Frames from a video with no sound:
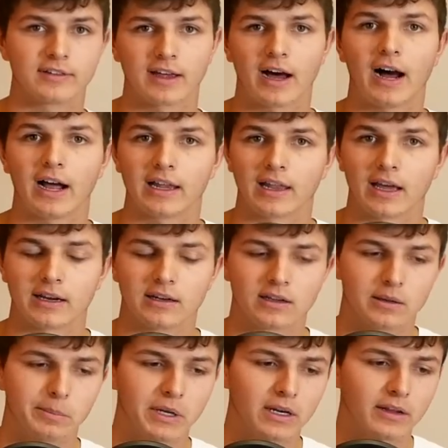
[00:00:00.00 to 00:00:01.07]
to highlight
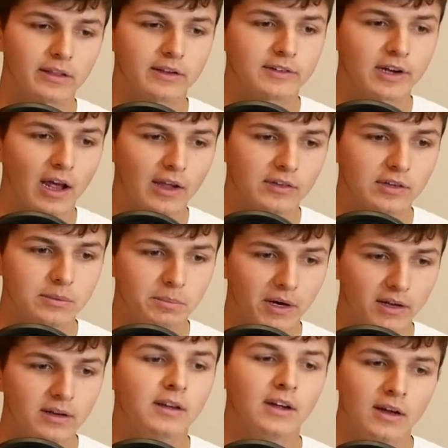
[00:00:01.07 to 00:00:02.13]
in the middle of the chassis,
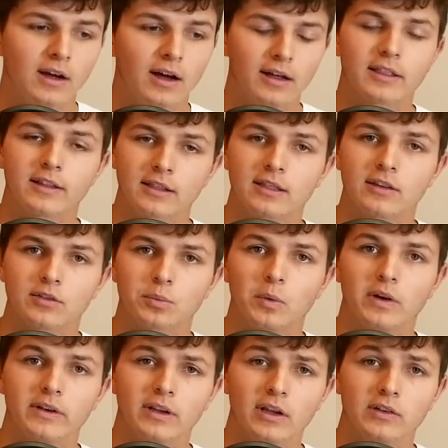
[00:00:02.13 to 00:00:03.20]
but I think this
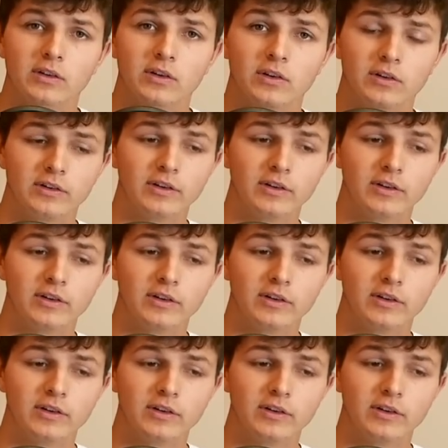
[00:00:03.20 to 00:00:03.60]
one does a good